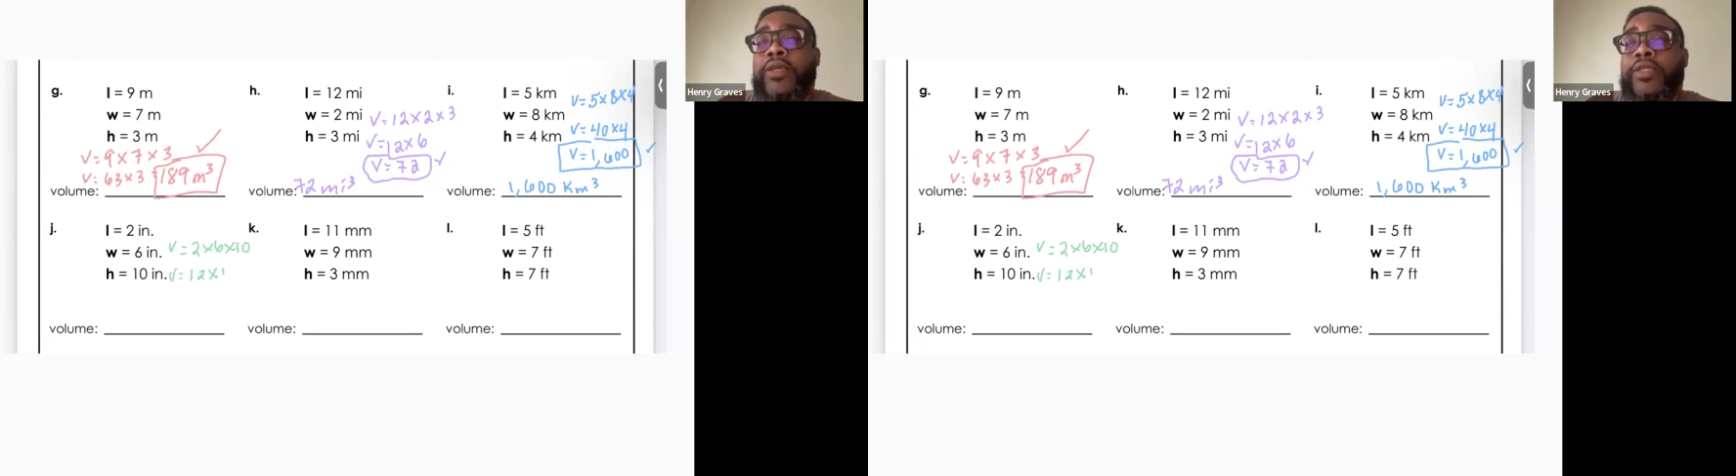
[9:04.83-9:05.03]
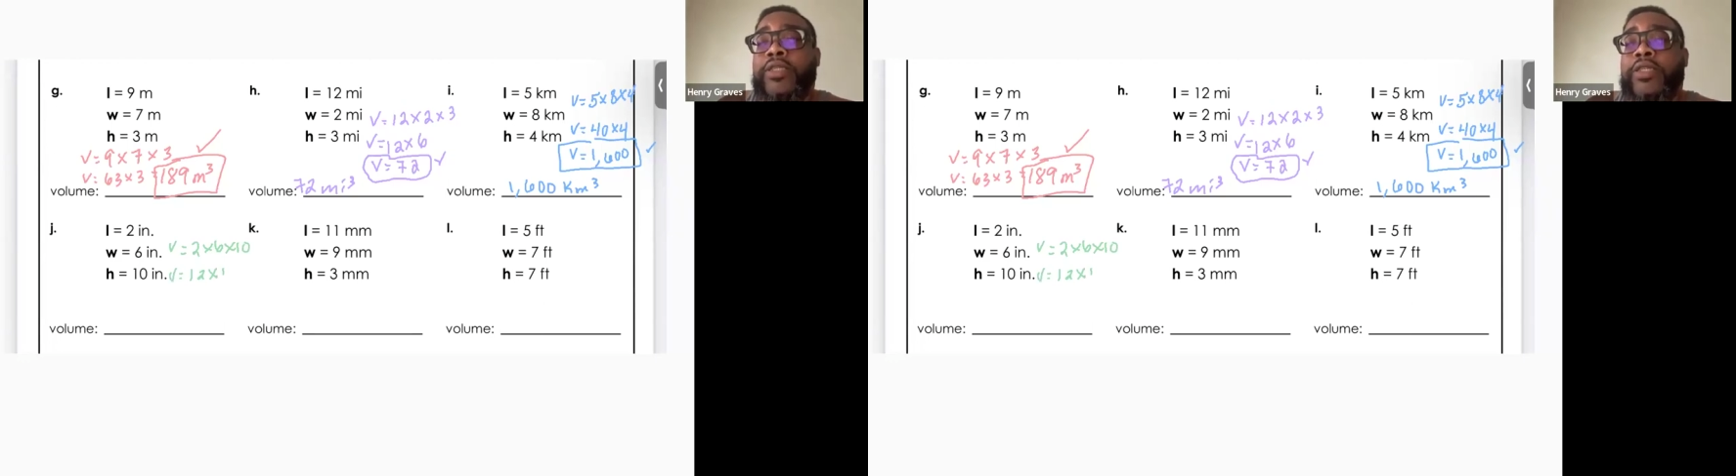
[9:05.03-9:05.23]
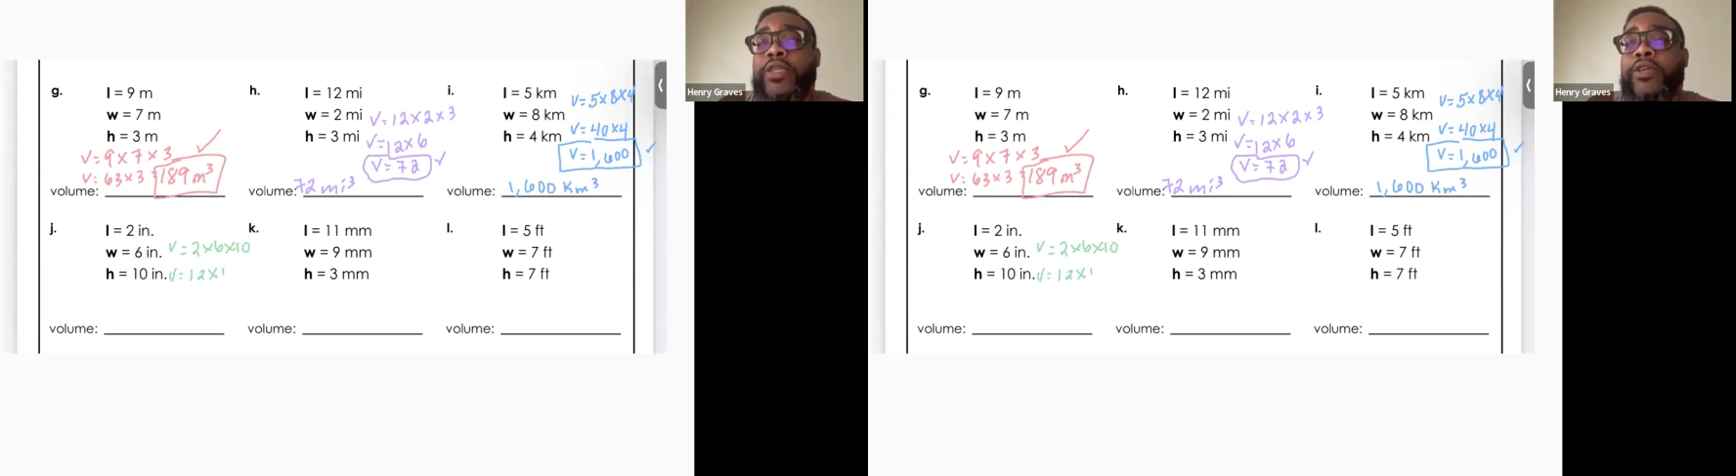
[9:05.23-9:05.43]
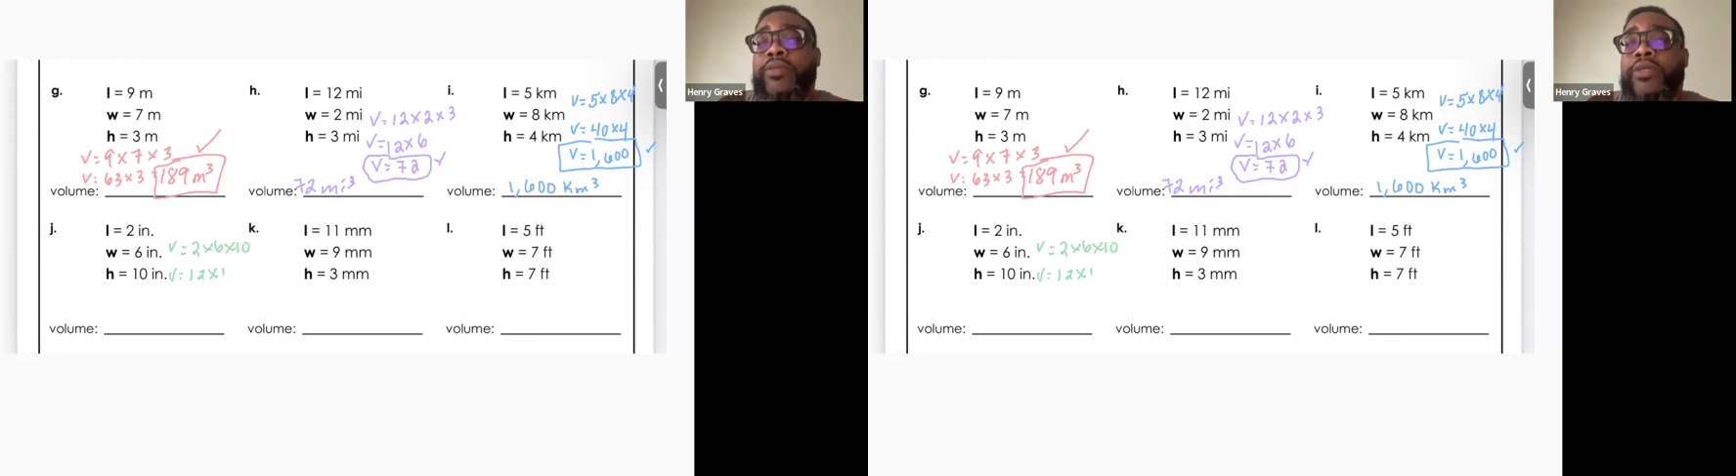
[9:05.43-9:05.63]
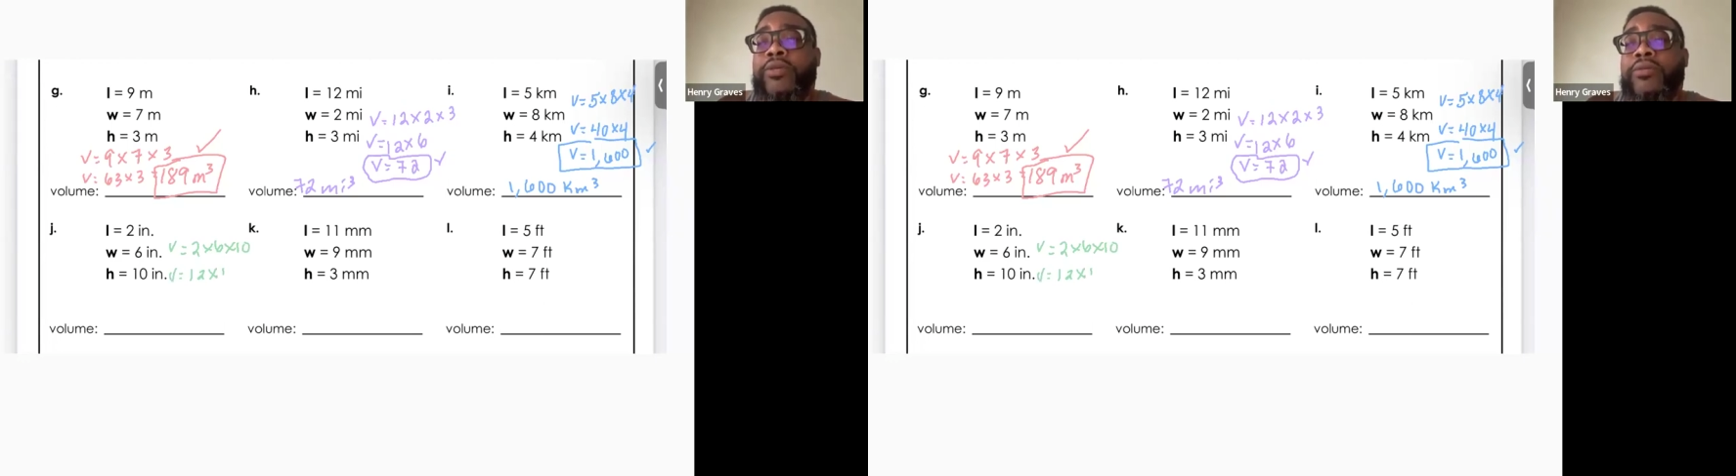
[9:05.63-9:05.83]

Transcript: inches cubed.